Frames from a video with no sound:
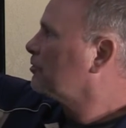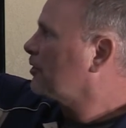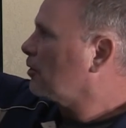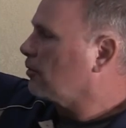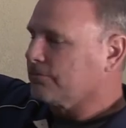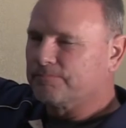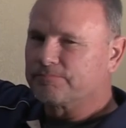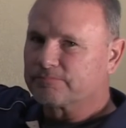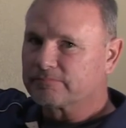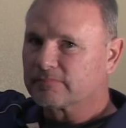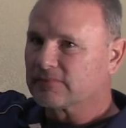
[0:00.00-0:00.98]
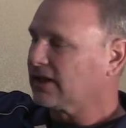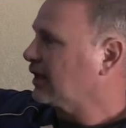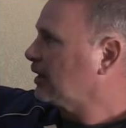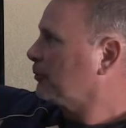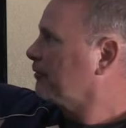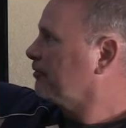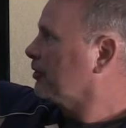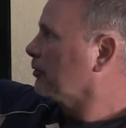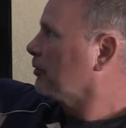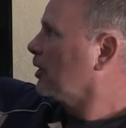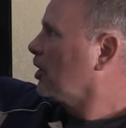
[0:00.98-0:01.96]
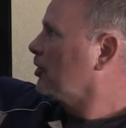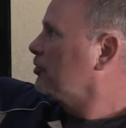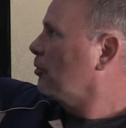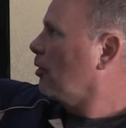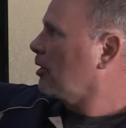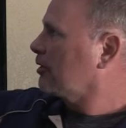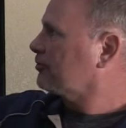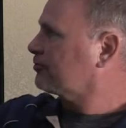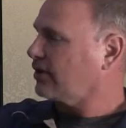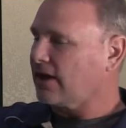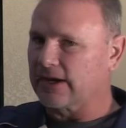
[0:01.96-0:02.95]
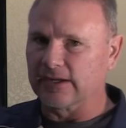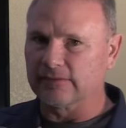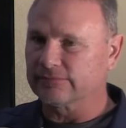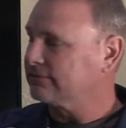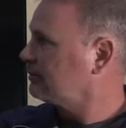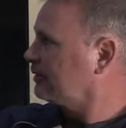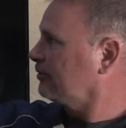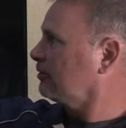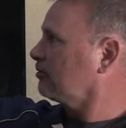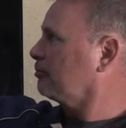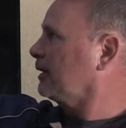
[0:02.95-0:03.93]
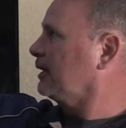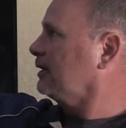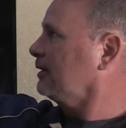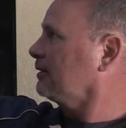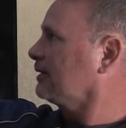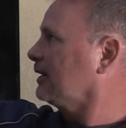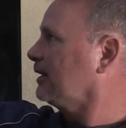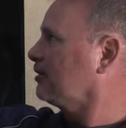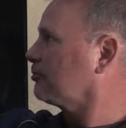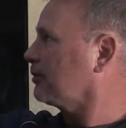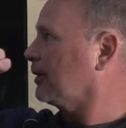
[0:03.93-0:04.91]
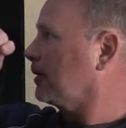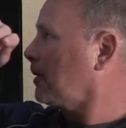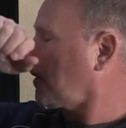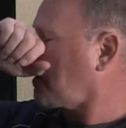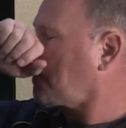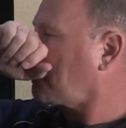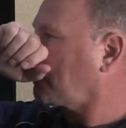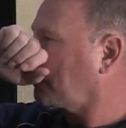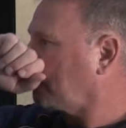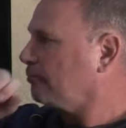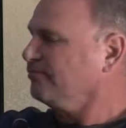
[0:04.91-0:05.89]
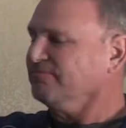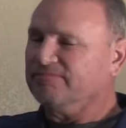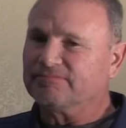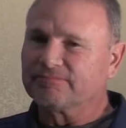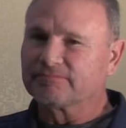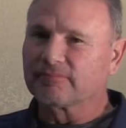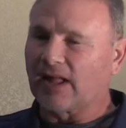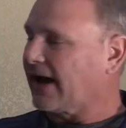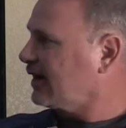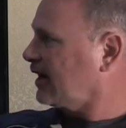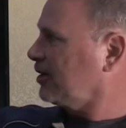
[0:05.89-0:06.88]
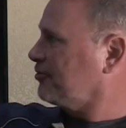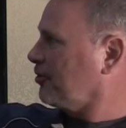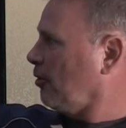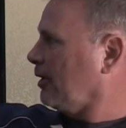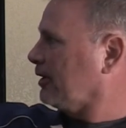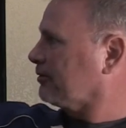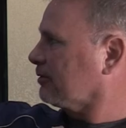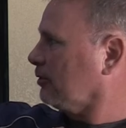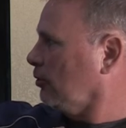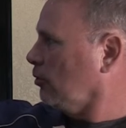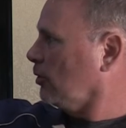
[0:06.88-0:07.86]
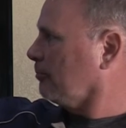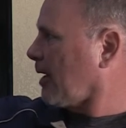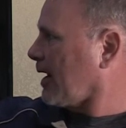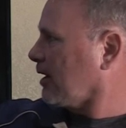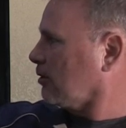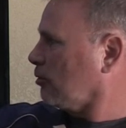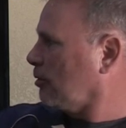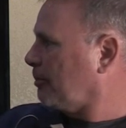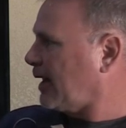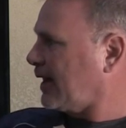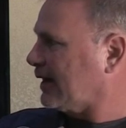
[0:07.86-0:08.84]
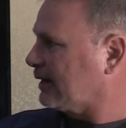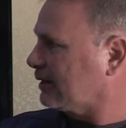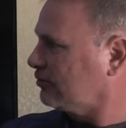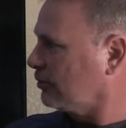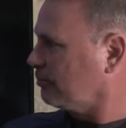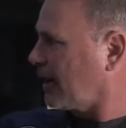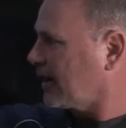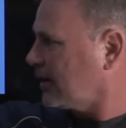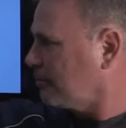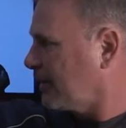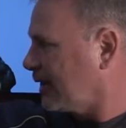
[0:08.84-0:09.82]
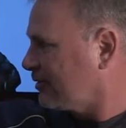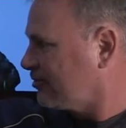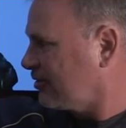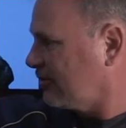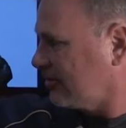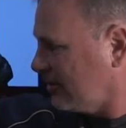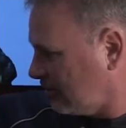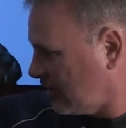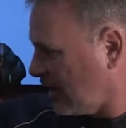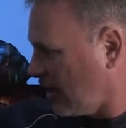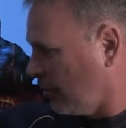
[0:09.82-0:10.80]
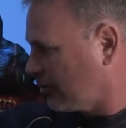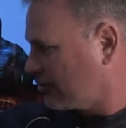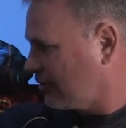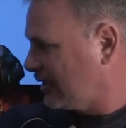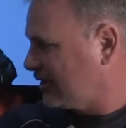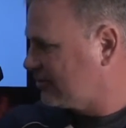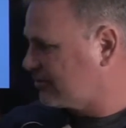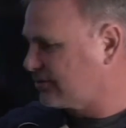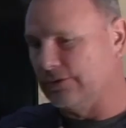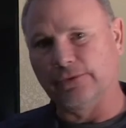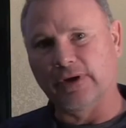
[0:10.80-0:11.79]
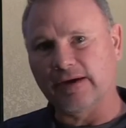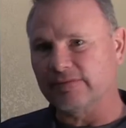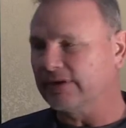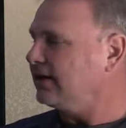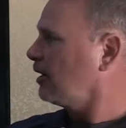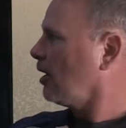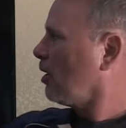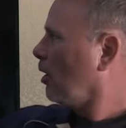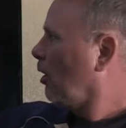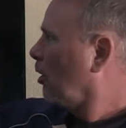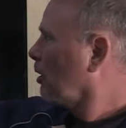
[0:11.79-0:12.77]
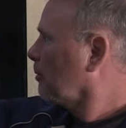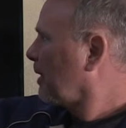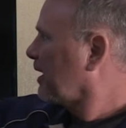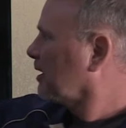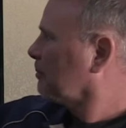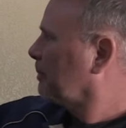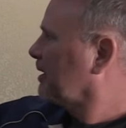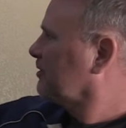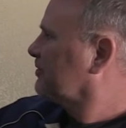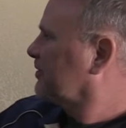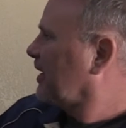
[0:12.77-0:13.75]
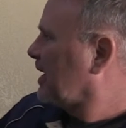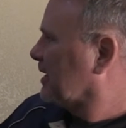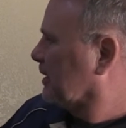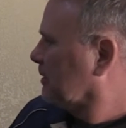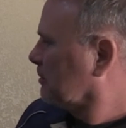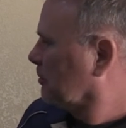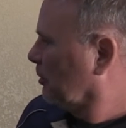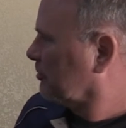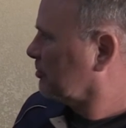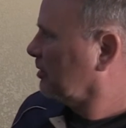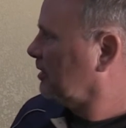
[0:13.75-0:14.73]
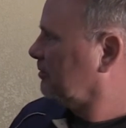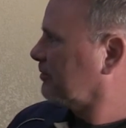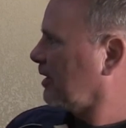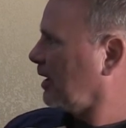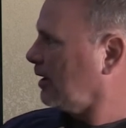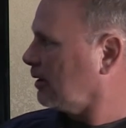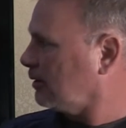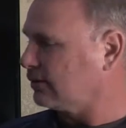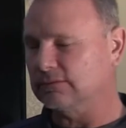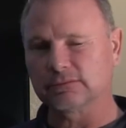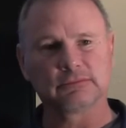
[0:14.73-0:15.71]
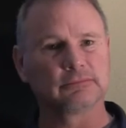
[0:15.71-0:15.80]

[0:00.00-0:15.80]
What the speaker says: So, a little review. You are a slave. This is me in Israel. I got a choice. Who am I going to obey? Am I going to obey Jesus, which leads to heaven? Or am I going to obey Satan, which leads to hell?